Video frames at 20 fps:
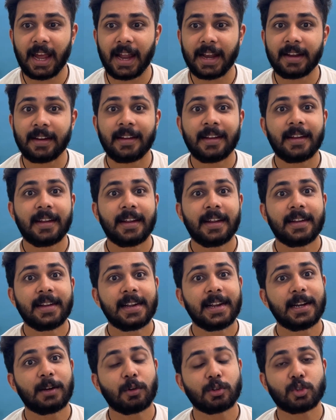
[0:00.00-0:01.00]
And
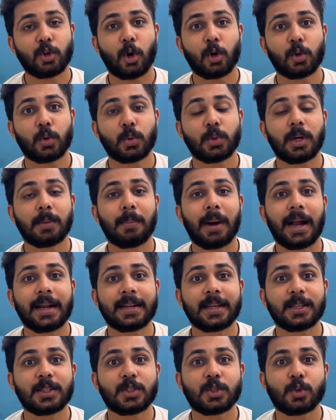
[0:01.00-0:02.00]
it was on to the
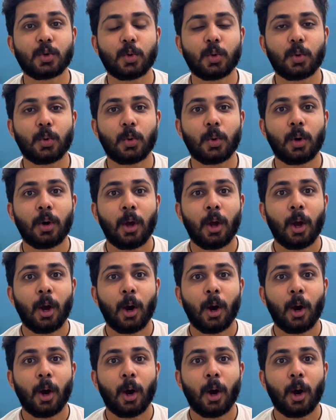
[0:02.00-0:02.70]
batters to